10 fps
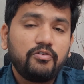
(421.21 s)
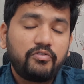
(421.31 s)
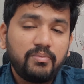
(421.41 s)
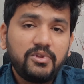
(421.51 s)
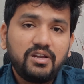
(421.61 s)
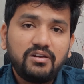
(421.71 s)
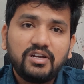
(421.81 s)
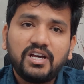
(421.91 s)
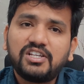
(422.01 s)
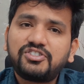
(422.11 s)
From there,
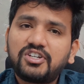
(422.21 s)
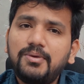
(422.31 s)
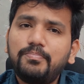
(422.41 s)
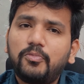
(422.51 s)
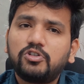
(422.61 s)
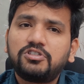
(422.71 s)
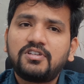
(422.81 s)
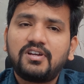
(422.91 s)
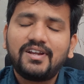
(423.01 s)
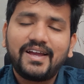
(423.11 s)
a stream
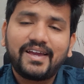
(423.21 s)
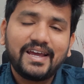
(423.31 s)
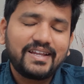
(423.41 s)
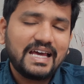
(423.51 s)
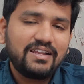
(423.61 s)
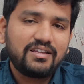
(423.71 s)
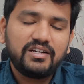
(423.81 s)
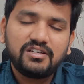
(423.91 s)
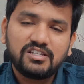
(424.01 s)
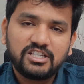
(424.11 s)
processor can
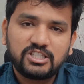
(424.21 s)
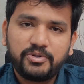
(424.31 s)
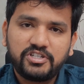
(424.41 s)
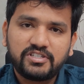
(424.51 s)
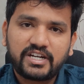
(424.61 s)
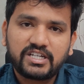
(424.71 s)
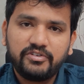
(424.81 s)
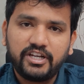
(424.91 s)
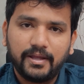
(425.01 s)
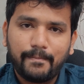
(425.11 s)
calculate suspicious
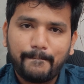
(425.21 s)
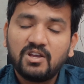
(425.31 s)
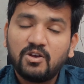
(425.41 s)
activity.